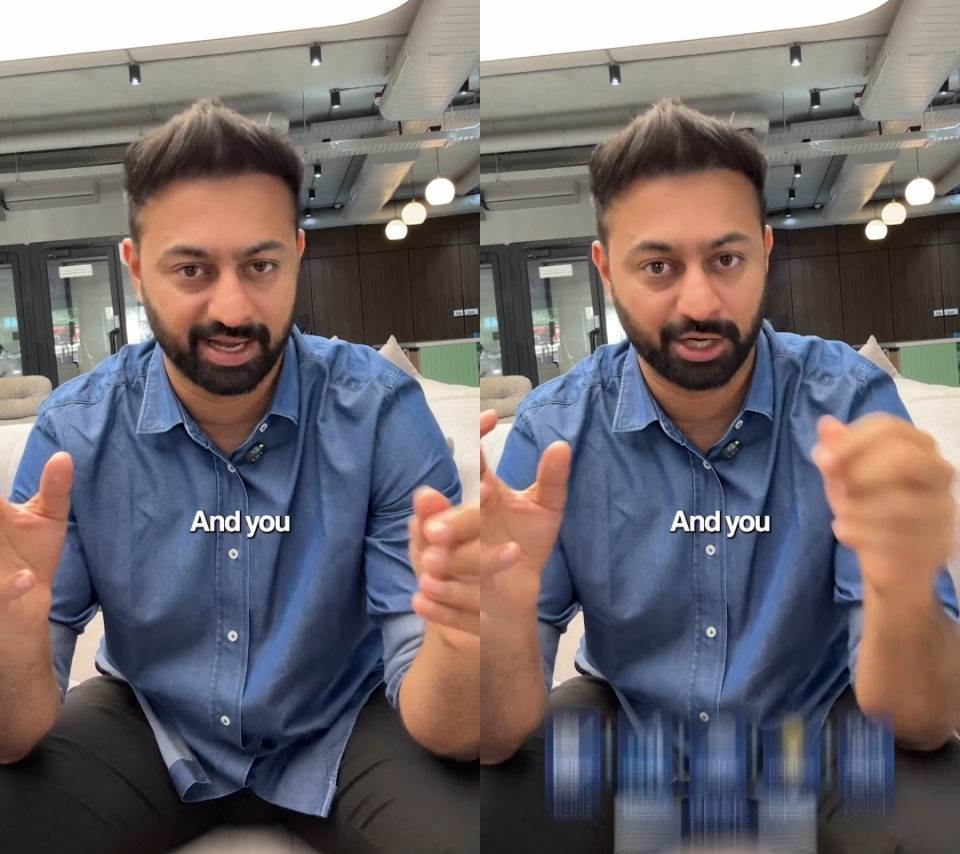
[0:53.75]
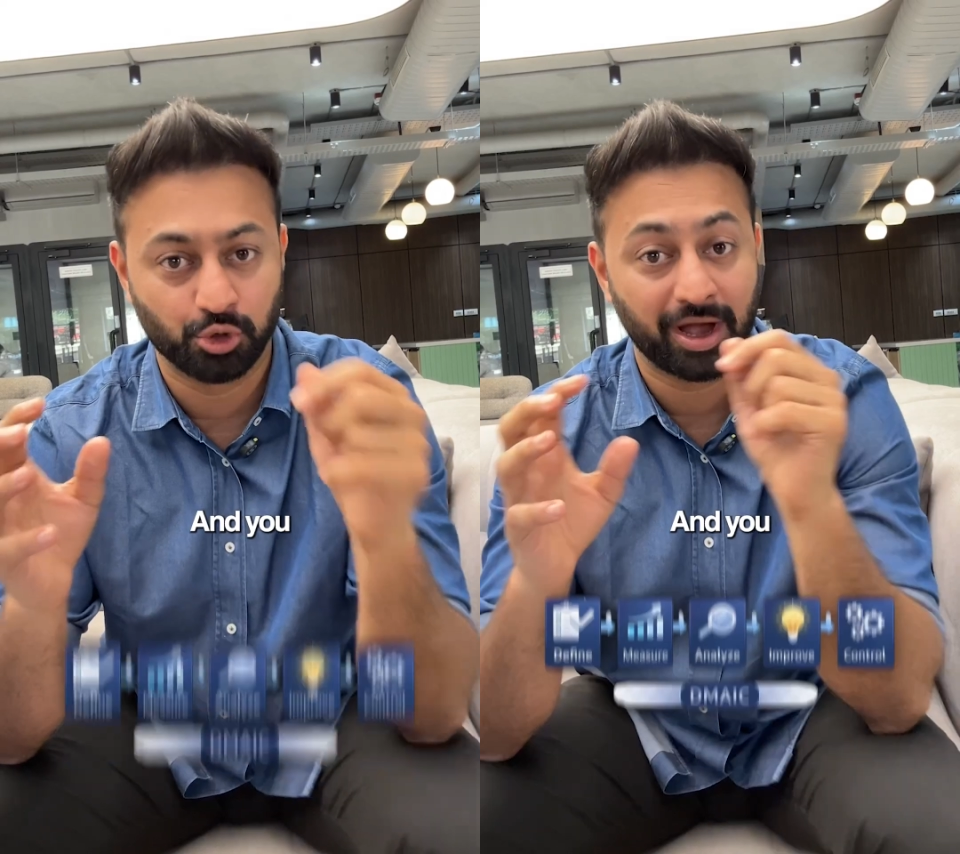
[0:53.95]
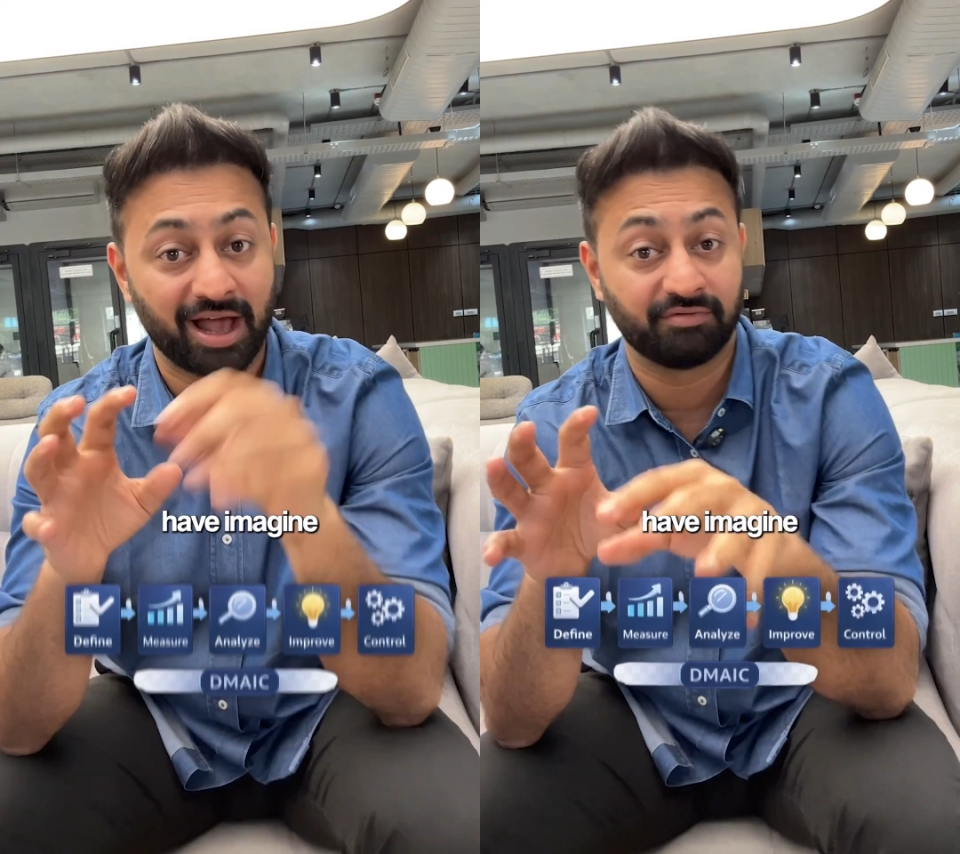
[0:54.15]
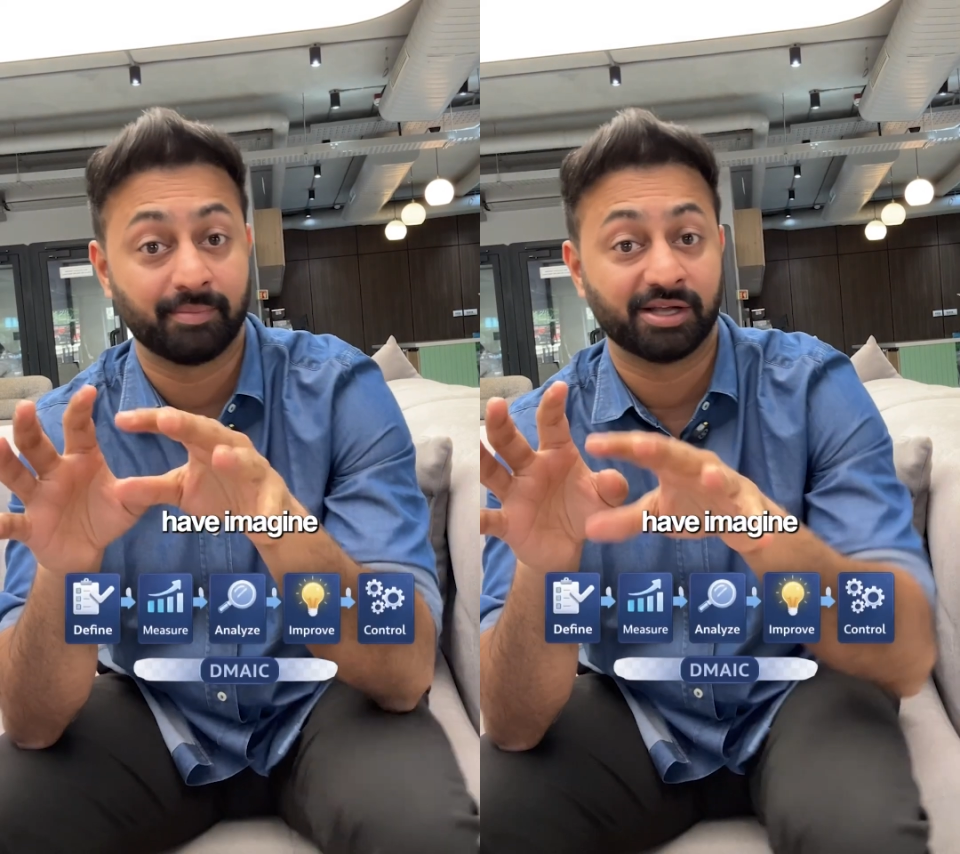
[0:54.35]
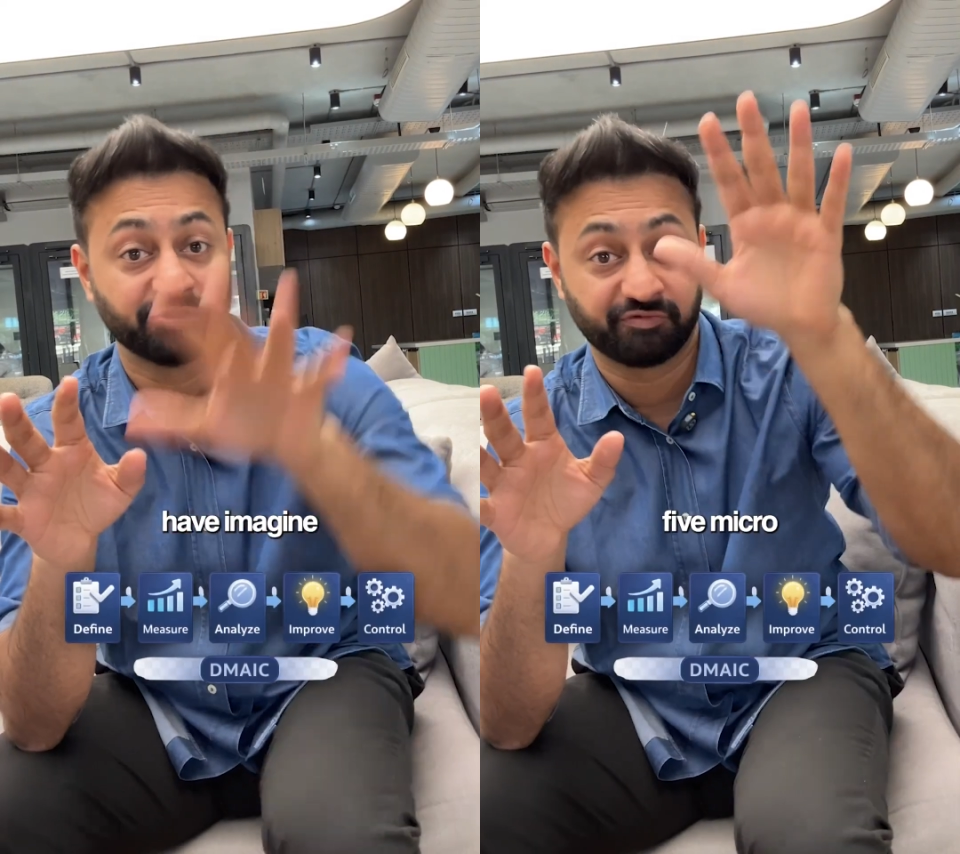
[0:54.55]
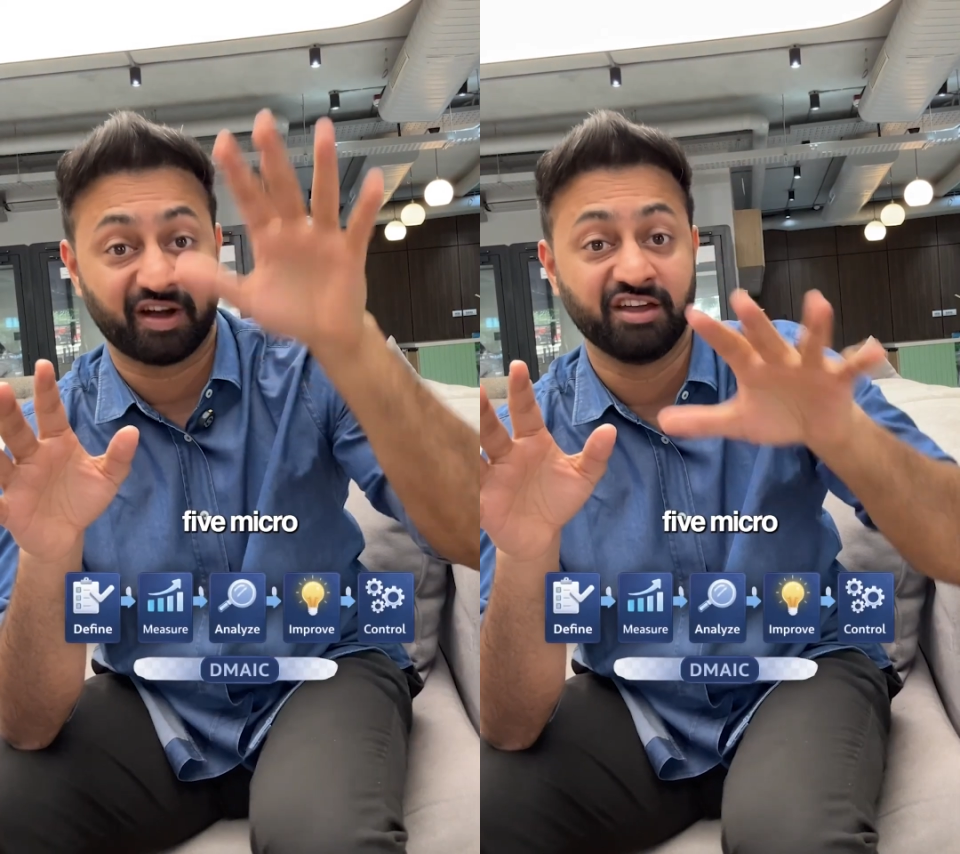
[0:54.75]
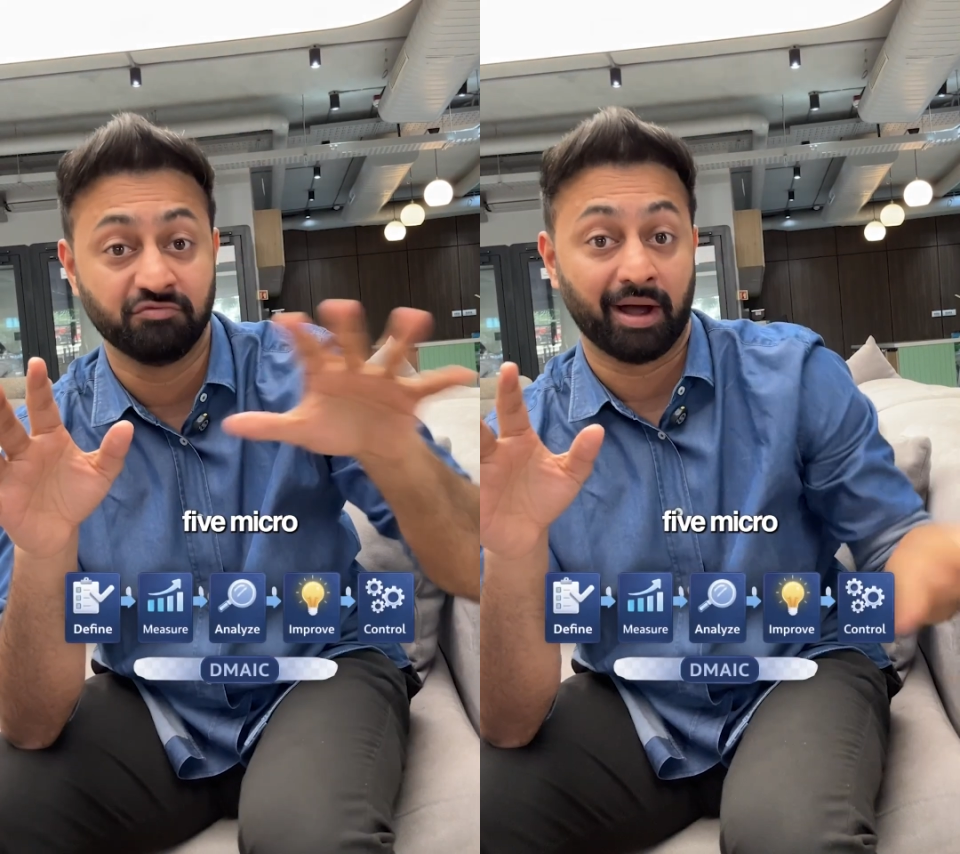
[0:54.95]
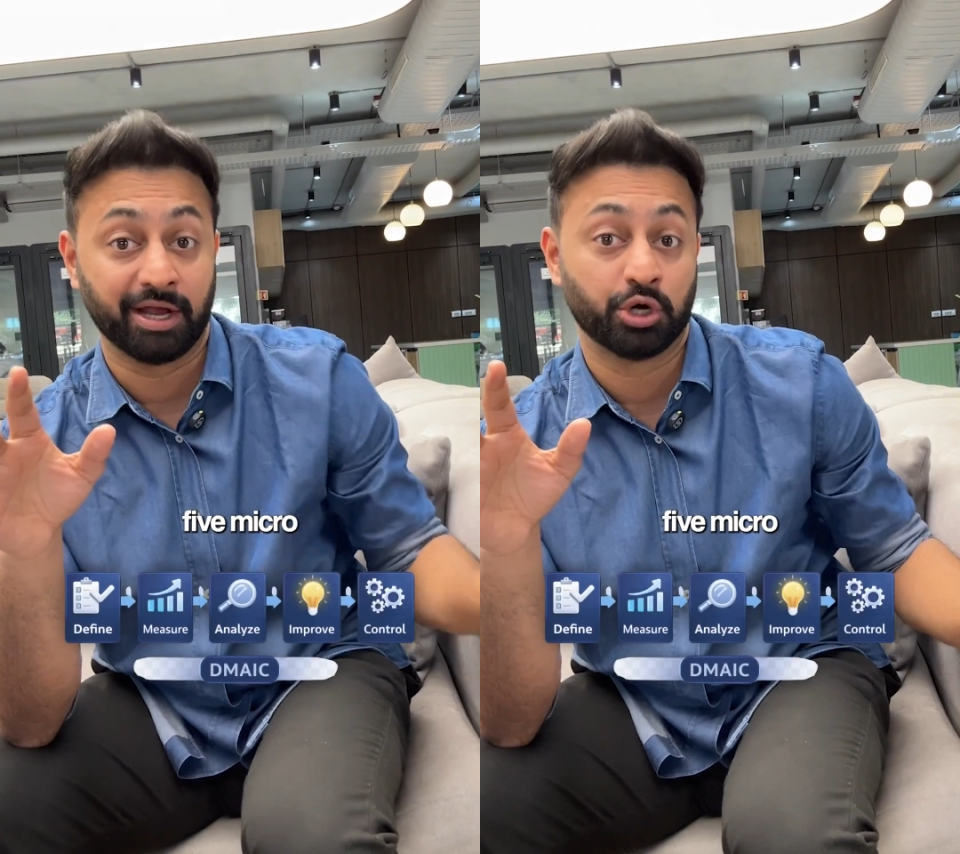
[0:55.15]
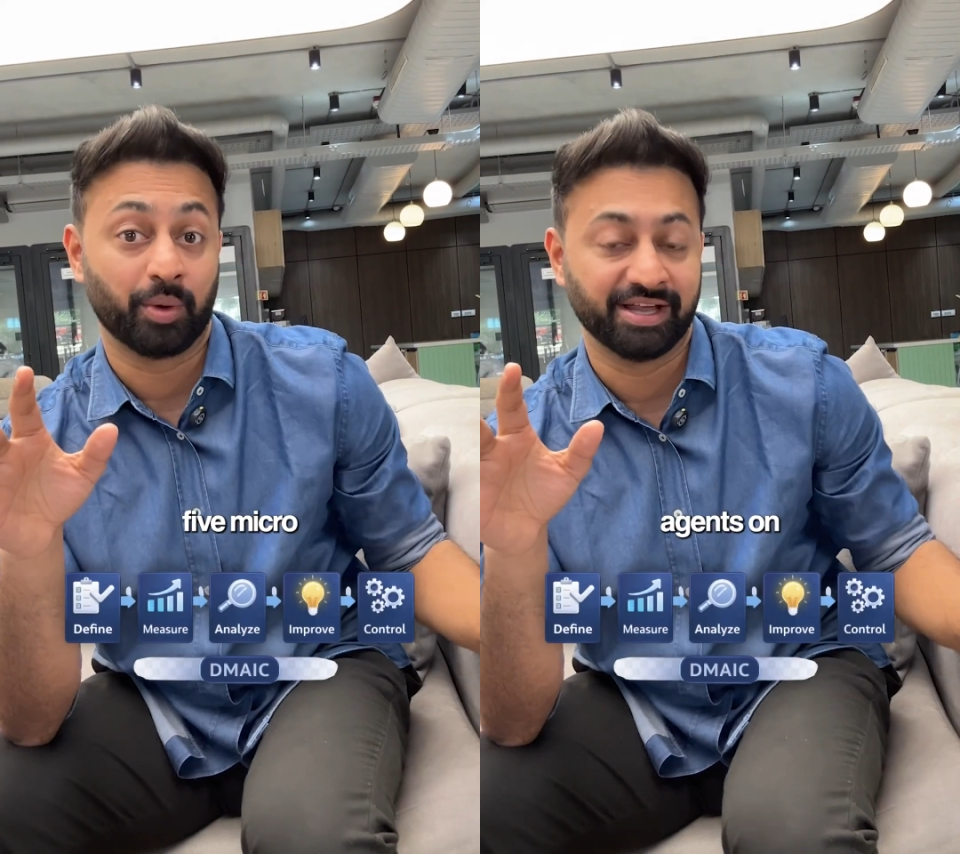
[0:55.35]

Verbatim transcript: And you have, imagine, 5 micro